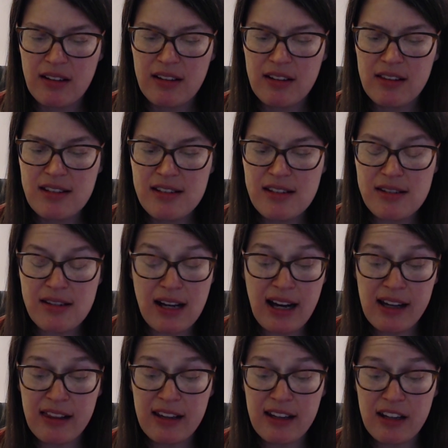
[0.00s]
This is
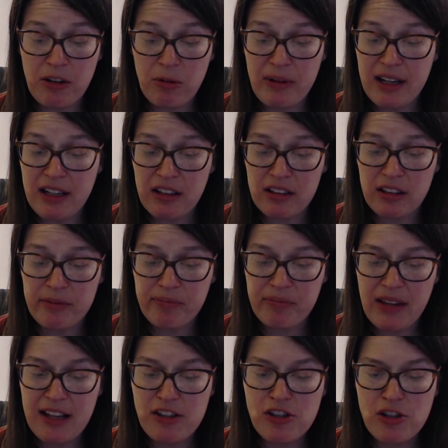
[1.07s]
highly irregular,
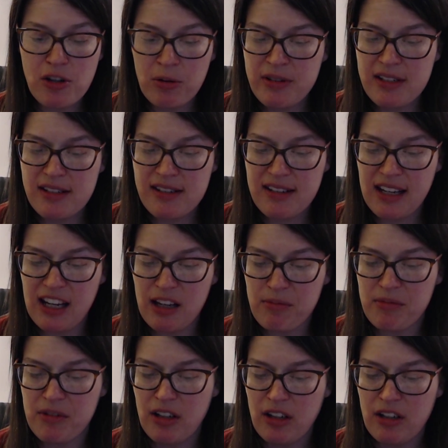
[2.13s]
and so's this
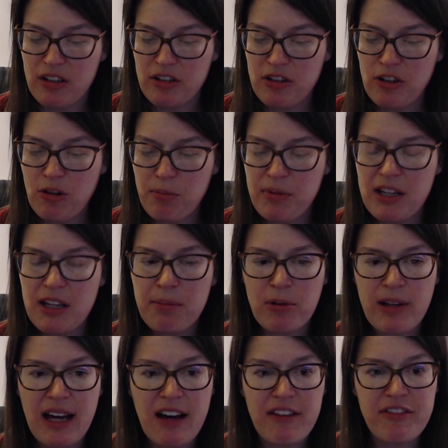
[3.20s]
game. You
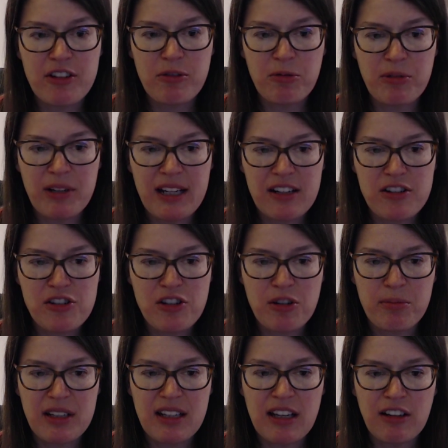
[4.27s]
people have it rigged so
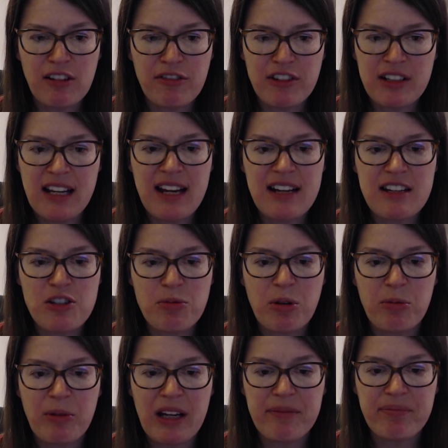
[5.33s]
Miguel Fernandez will
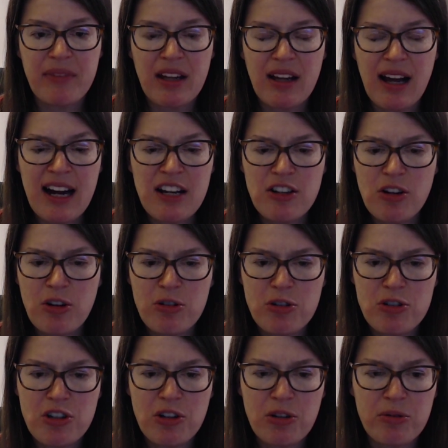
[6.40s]
win. I know you
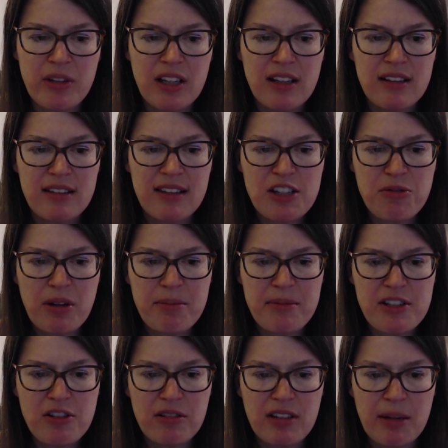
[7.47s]
do. That's why
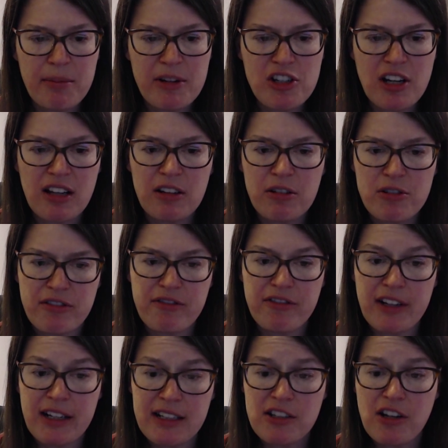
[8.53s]
Mr. Lemoncello is
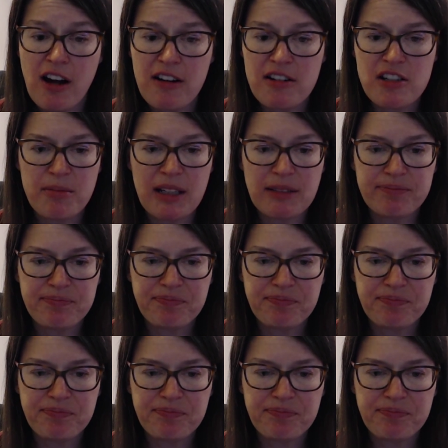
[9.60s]
afraid to talk to me.